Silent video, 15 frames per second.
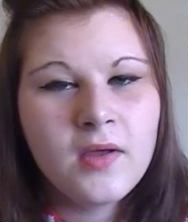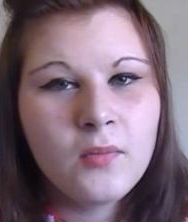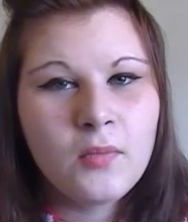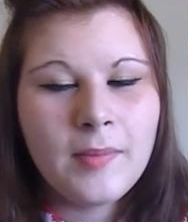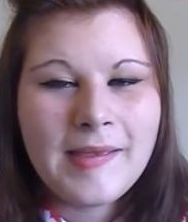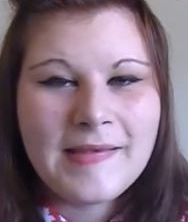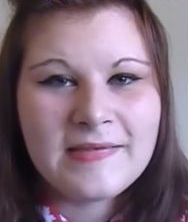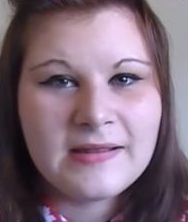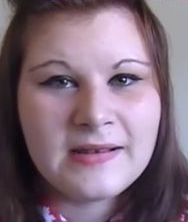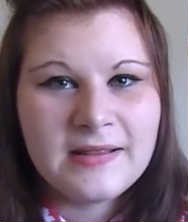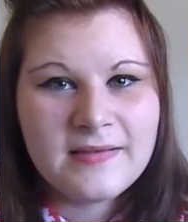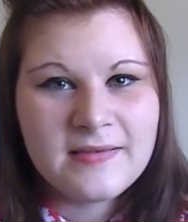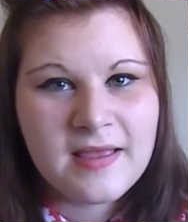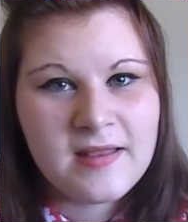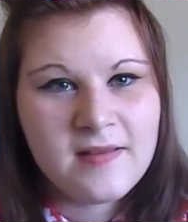We basically
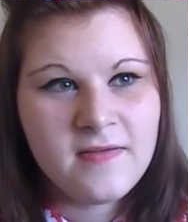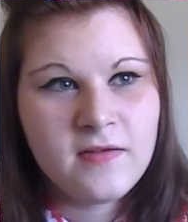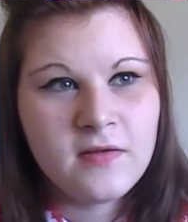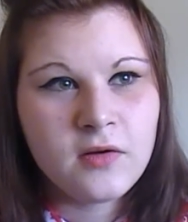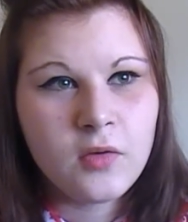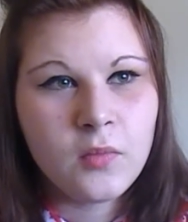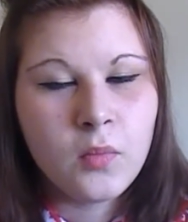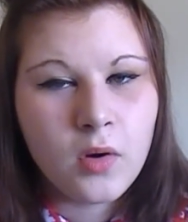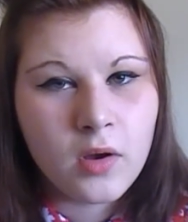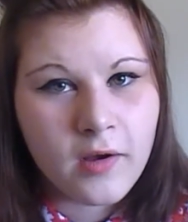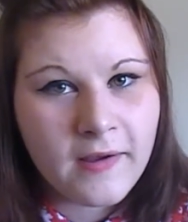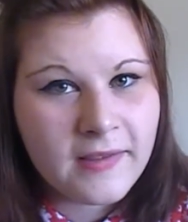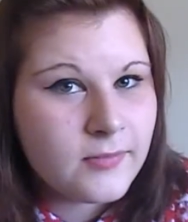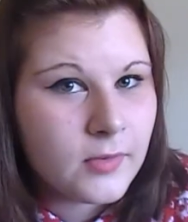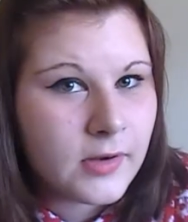said, you know, what
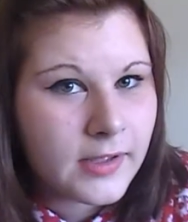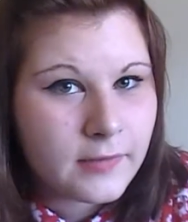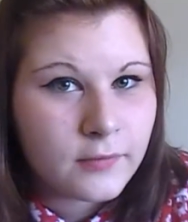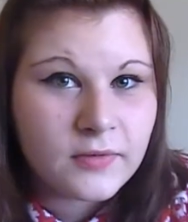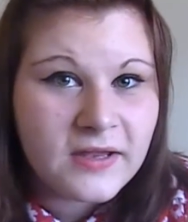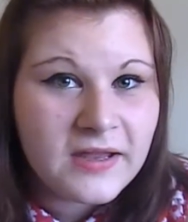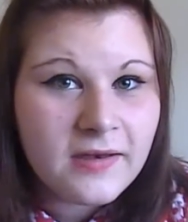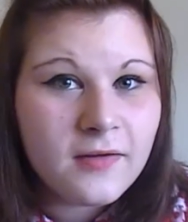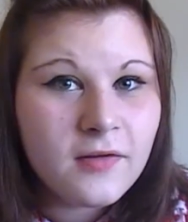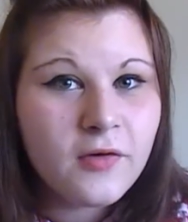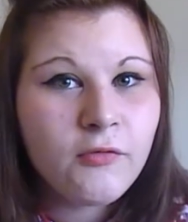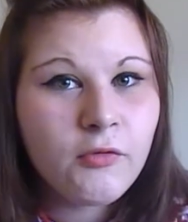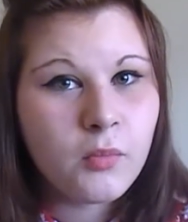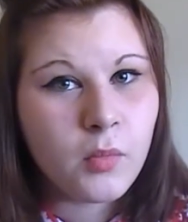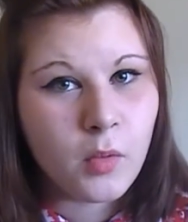guys were like on
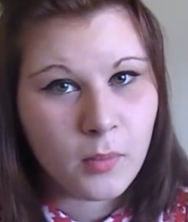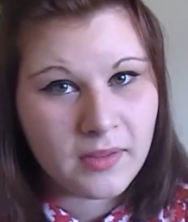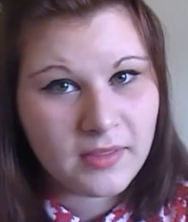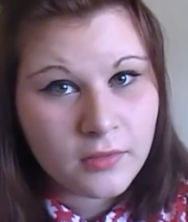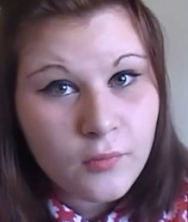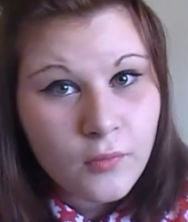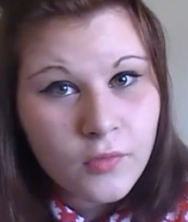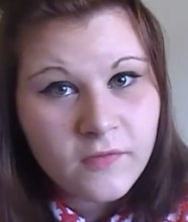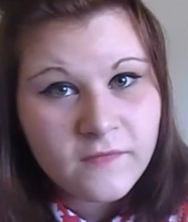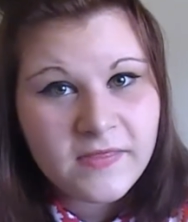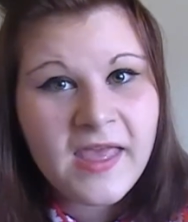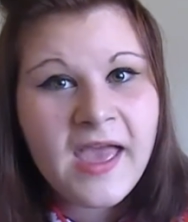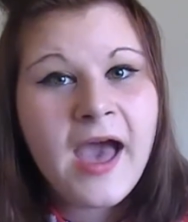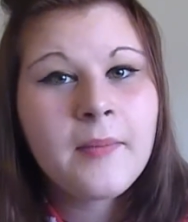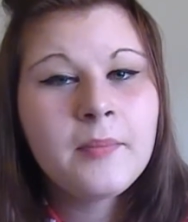Tinder and what we thought of
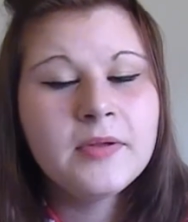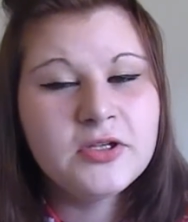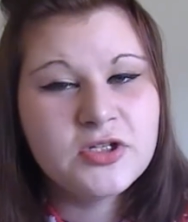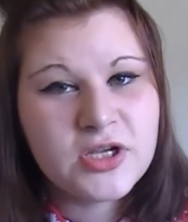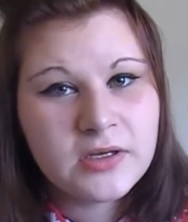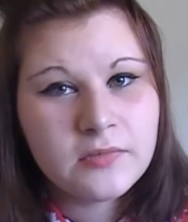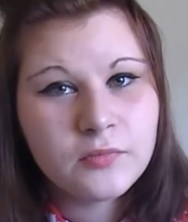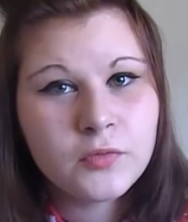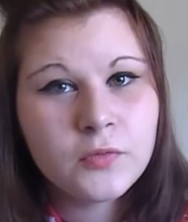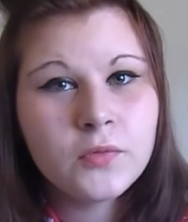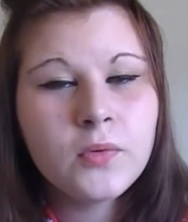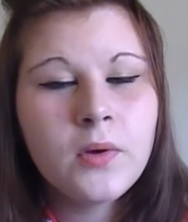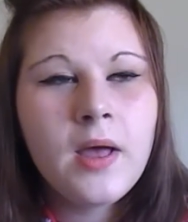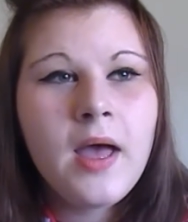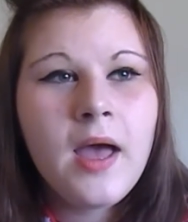the app in general.